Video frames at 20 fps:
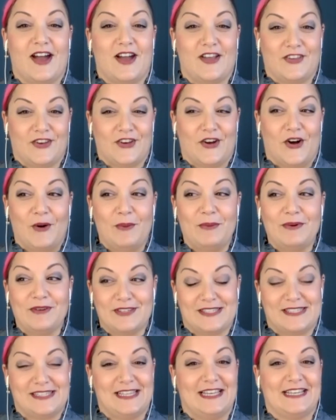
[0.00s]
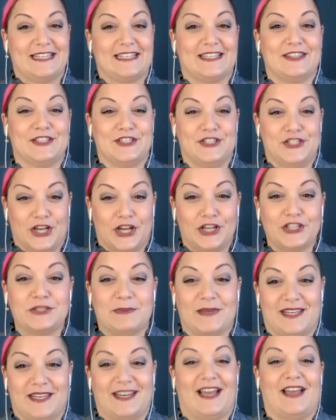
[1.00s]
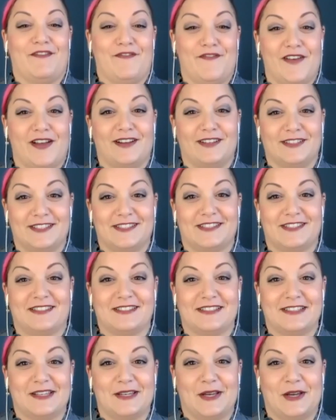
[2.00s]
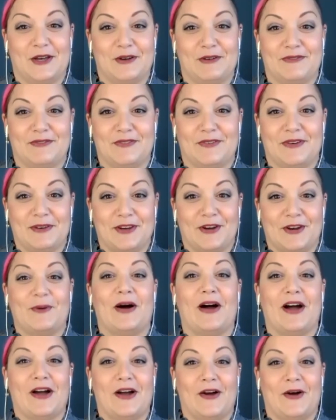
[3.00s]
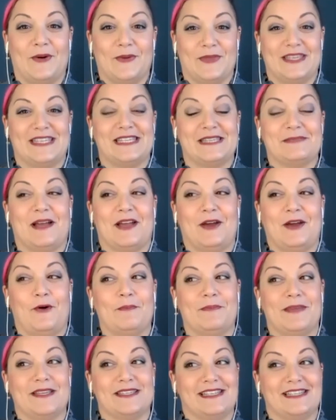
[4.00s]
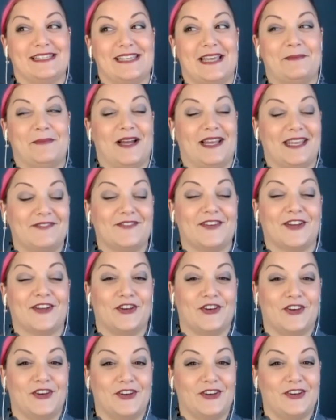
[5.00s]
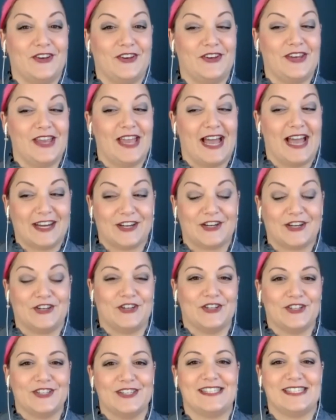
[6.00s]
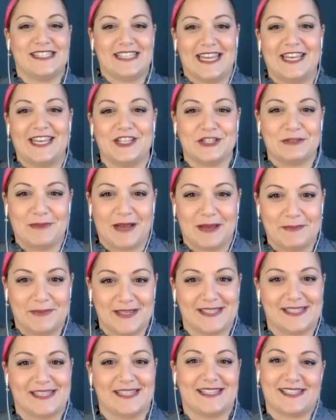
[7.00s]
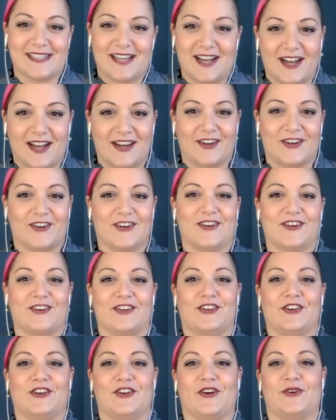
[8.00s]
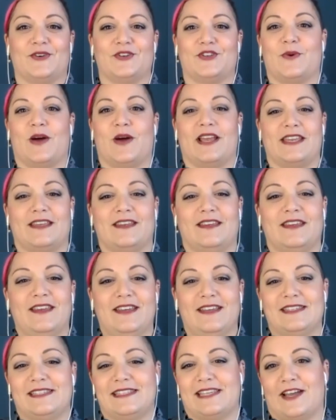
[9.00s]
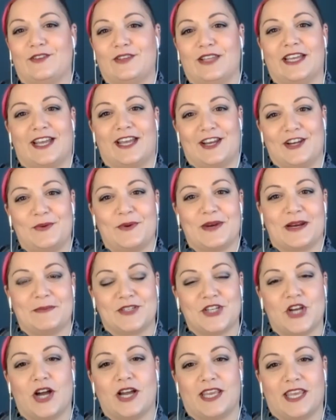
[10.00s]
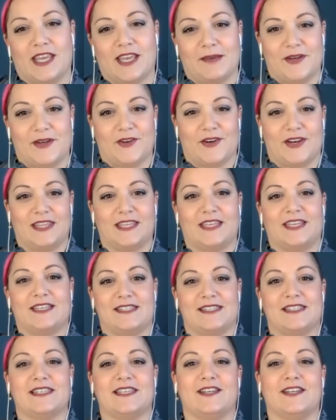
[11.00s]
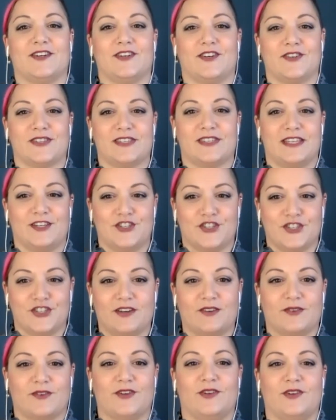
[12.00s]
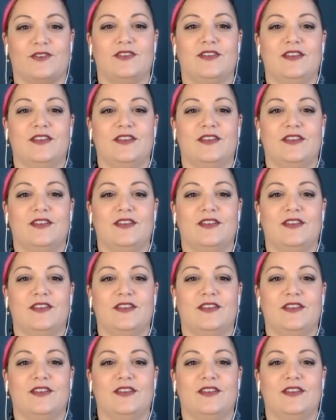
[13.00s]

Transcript: almost like the judgment I felt of, oh, this is my own business. Am I even at a good stage in my business to hire? Do I sound like I know what I'm talking about? I think as leaders in general,